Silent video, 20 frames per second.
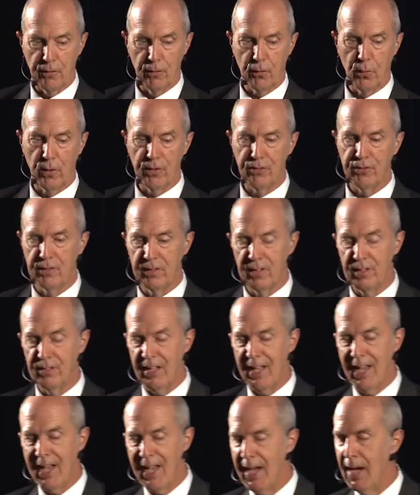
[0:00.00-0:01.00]
the question is,
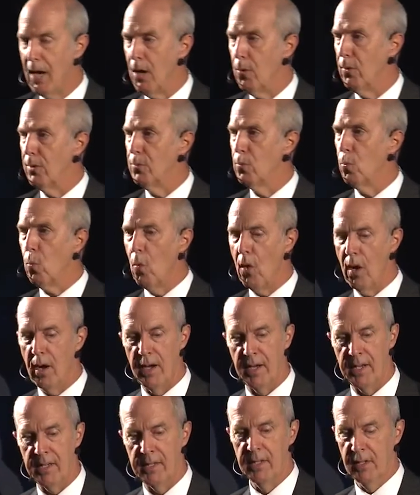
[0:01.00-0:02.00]
how and
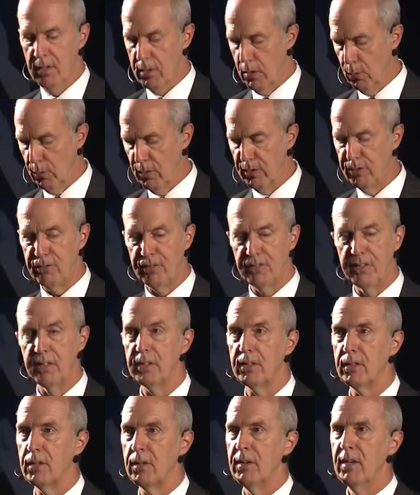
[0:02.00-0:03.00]
why are we
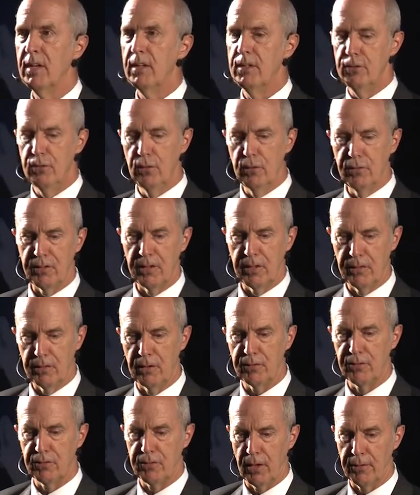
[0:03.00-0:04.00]
still using
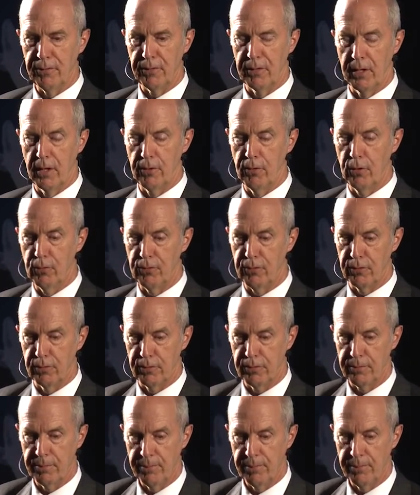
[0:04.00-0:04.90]
this stuff in our oceans?